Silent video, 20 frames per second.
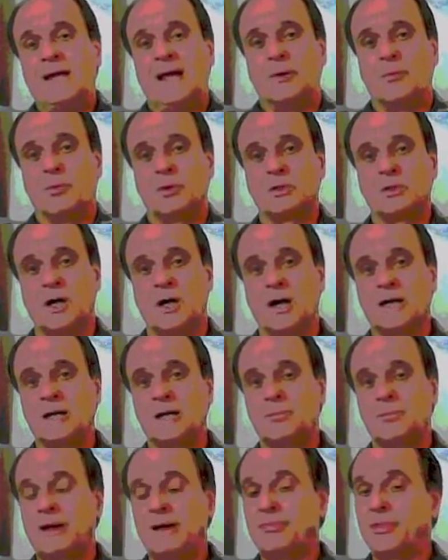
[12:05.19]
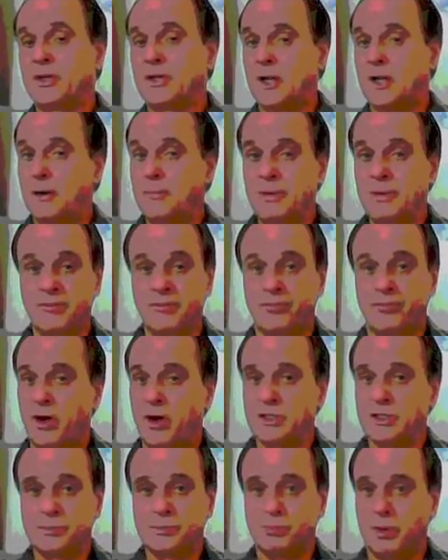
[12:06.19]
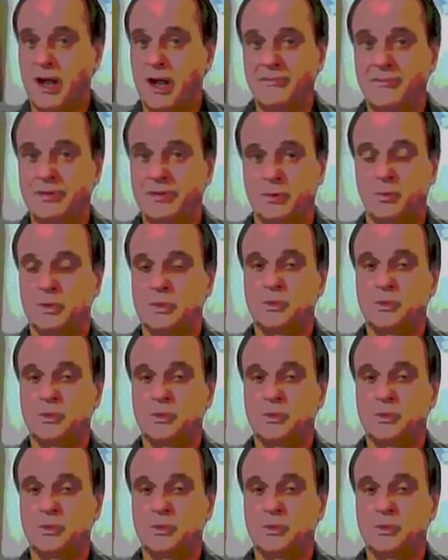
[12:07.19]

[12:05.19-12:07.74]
And we're talking about the coming false prophet,